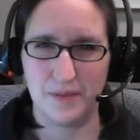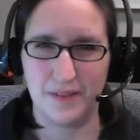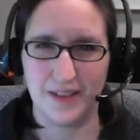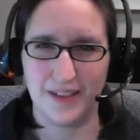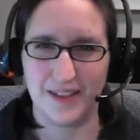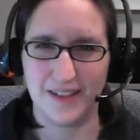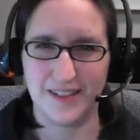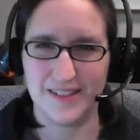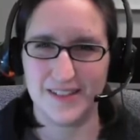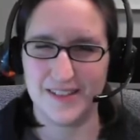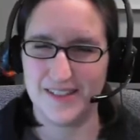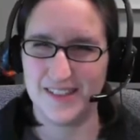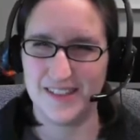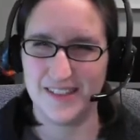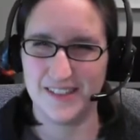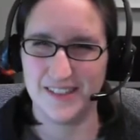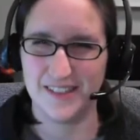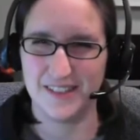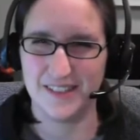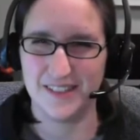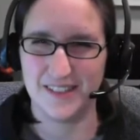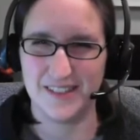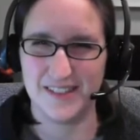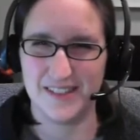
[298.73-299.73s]
Like it's
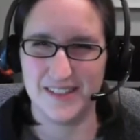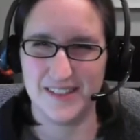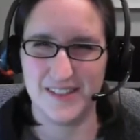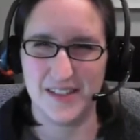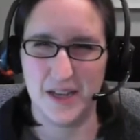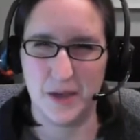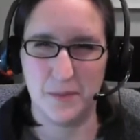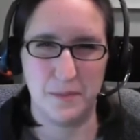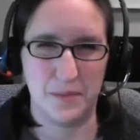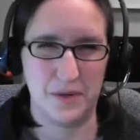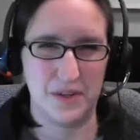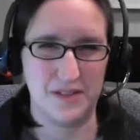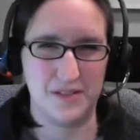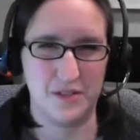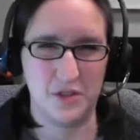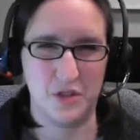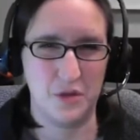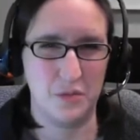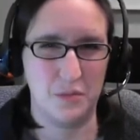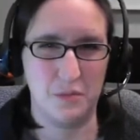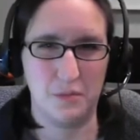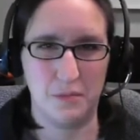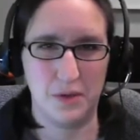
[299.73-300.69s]
still a step, but it's too